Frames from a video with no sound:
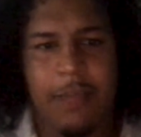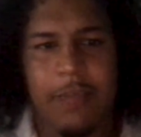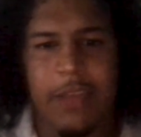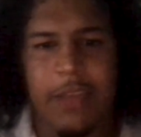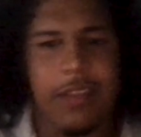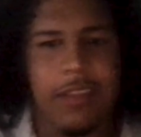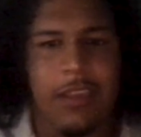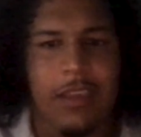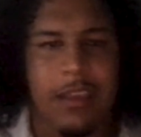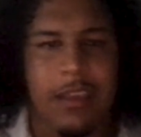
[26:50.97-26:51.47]

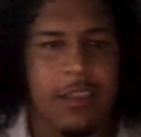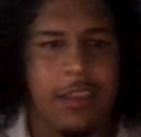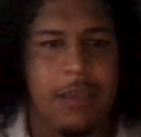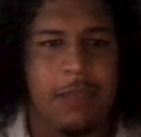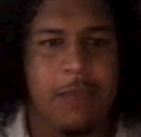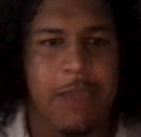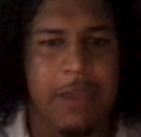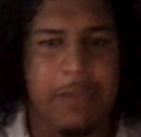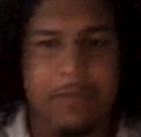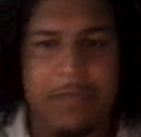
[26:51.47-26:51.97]
They, they they
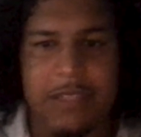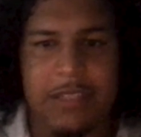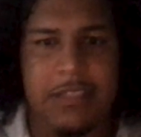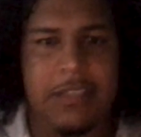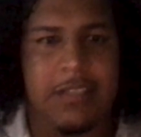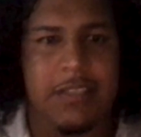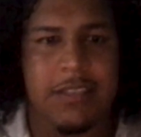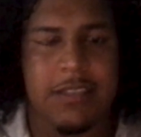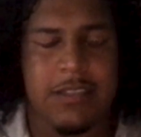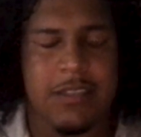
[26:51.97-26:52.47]
make
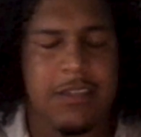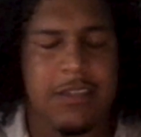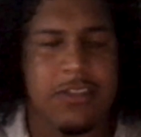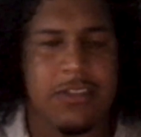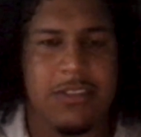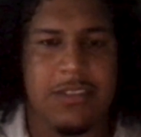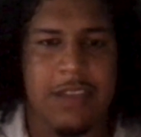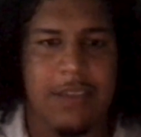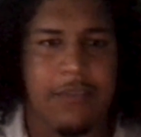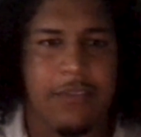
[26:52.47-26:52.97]
business
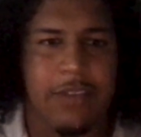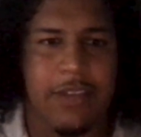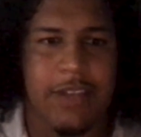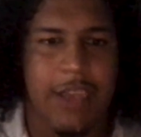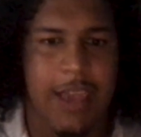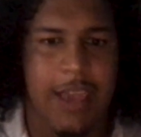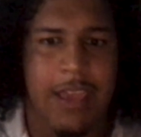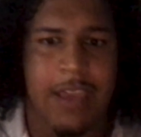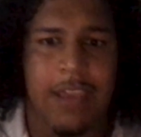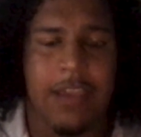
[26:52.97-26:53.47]
decisions every
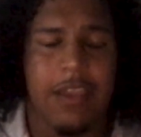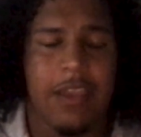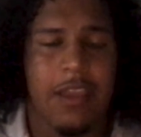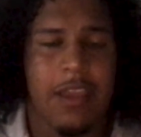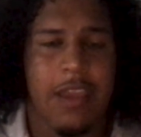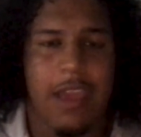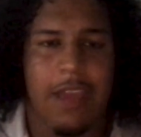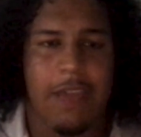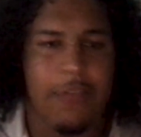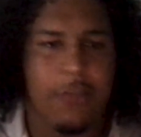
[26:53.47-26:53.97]
day,
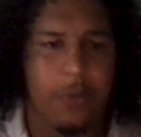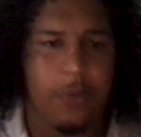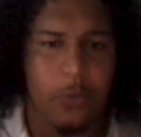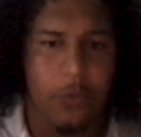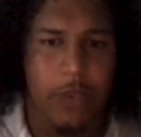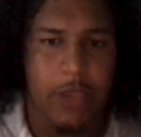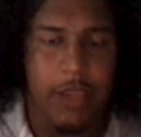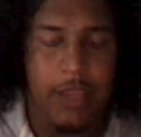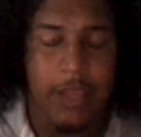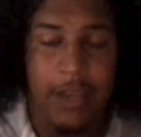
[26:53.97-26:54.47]
every
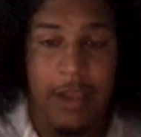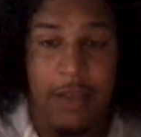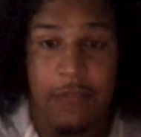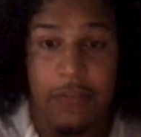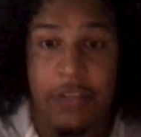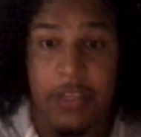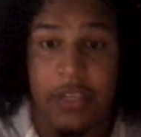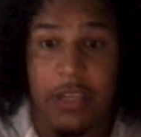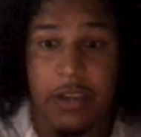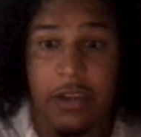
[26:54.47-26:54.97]
week, and
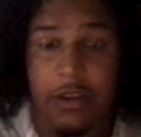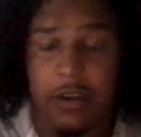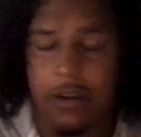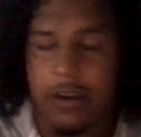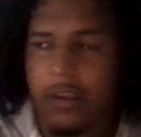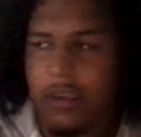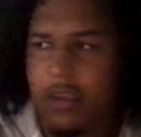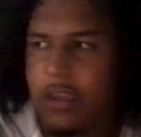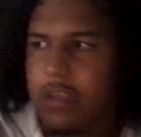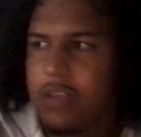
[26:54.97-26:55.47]
every
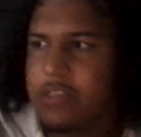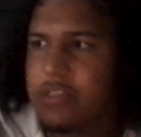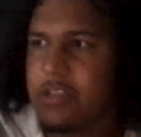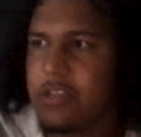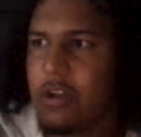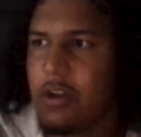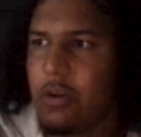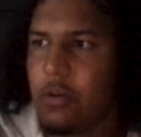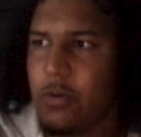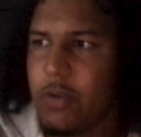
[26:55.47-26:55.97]
year.
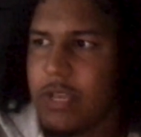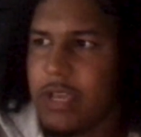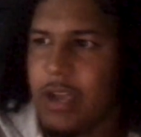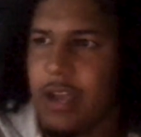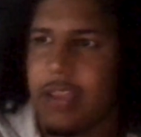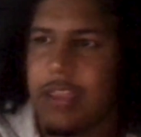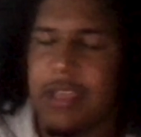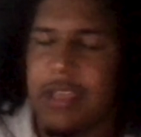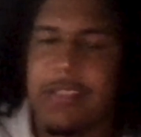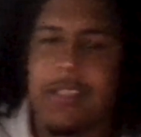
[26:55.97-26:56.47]
So when he
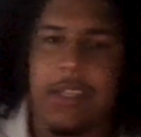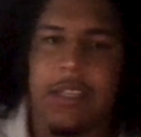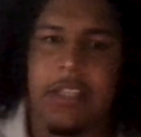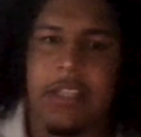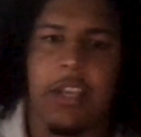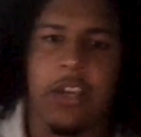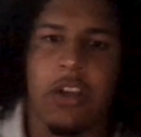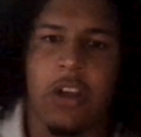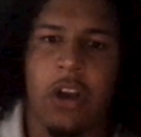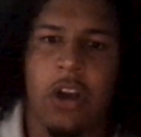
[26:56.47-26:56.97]

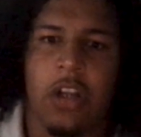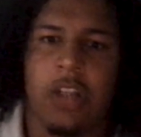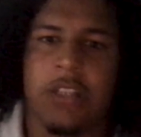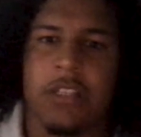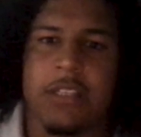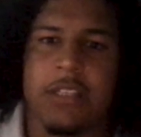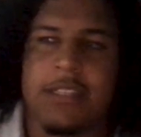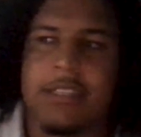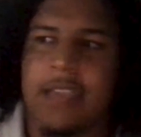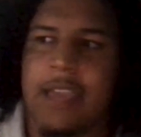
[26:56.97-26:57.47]
authentically called
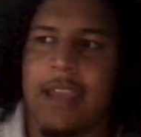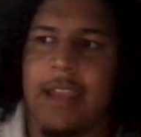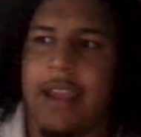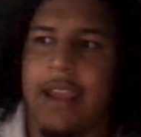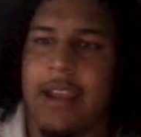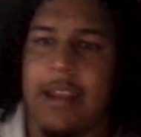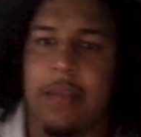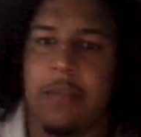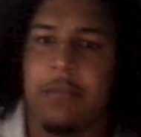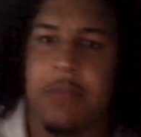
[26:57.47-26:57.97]
and said, I
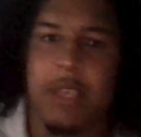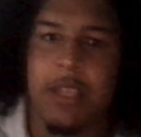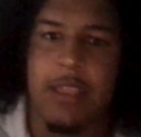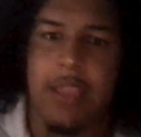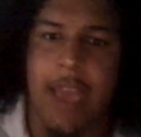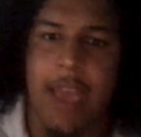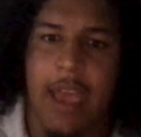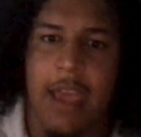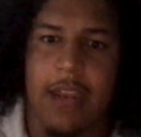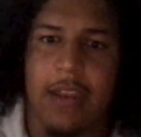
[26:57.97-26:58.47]
didn't mean
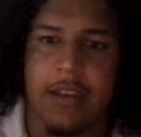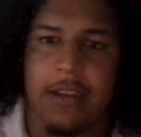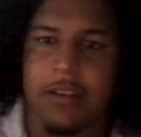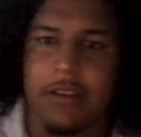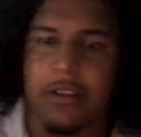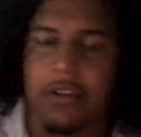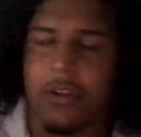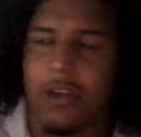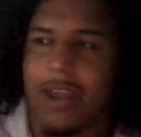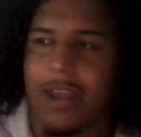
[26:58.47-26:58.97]
that,
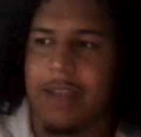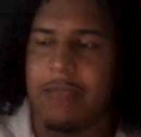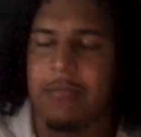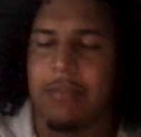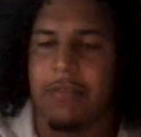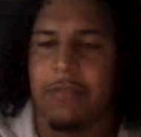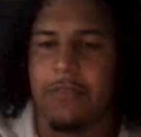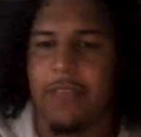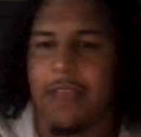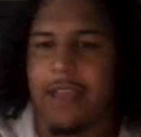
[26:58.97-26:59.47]
and you know, I didn't
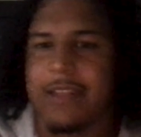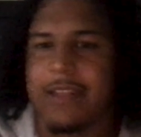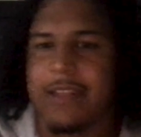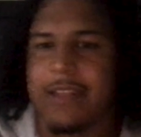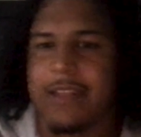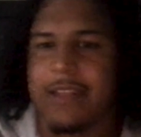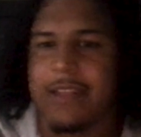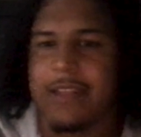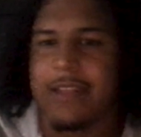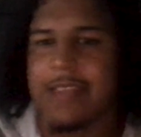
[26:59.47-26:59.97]
mean for that
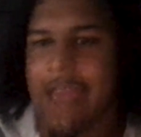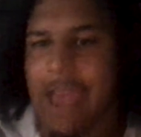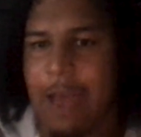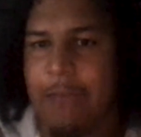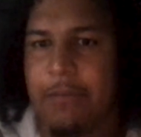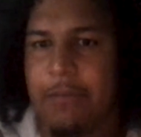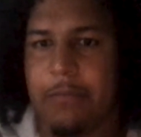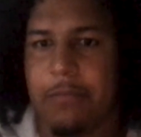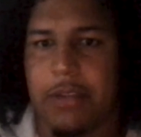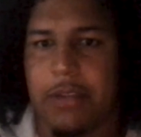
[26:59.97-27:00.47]
to
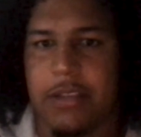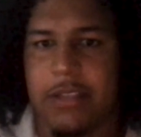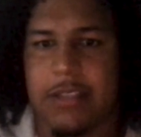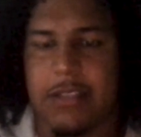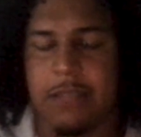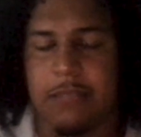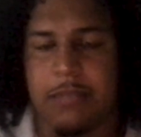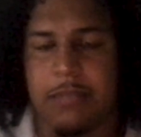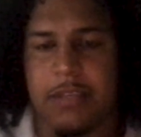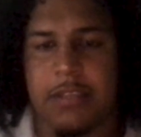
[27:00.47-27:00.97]
happen, but
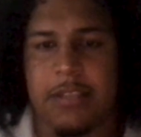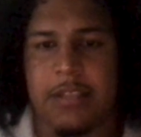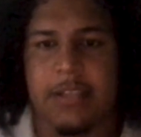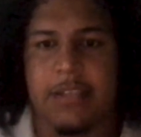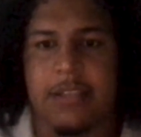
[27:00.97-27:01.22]
it's the business and